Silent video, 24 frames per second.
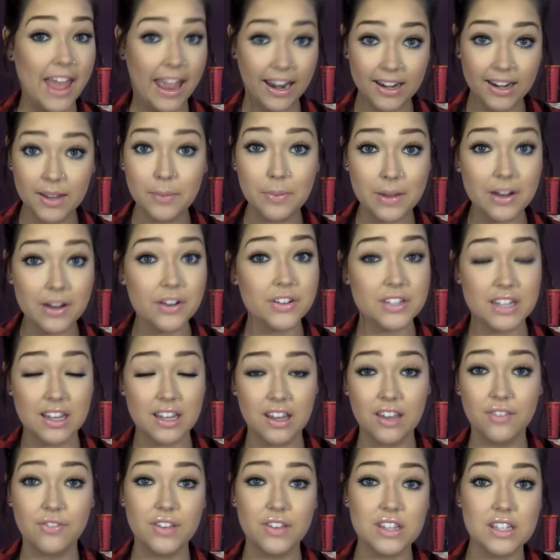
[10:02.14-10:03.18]
any piercing
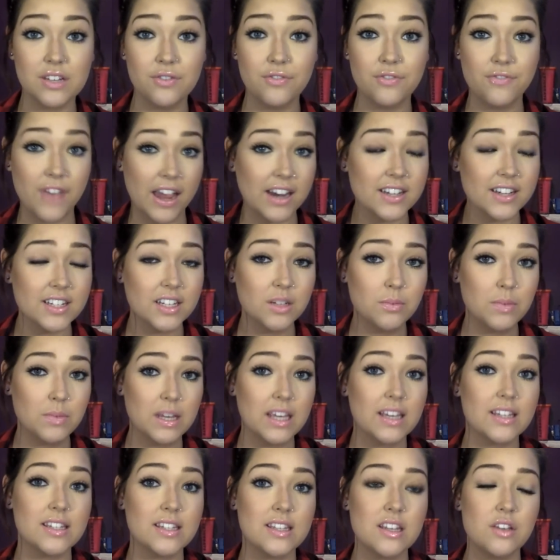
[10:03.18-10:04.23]
if it's infected,
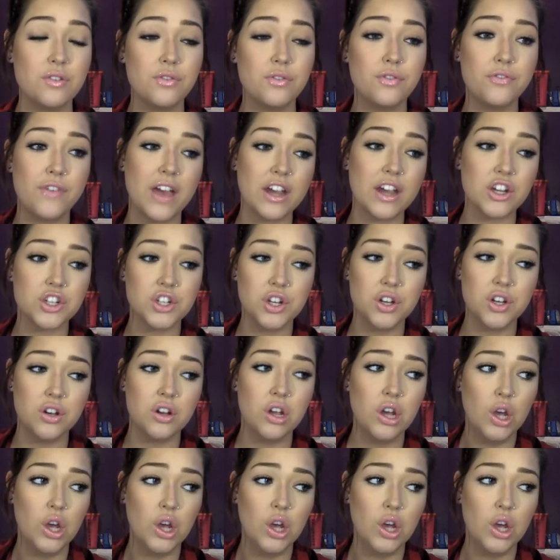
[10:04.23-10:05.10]
because the infection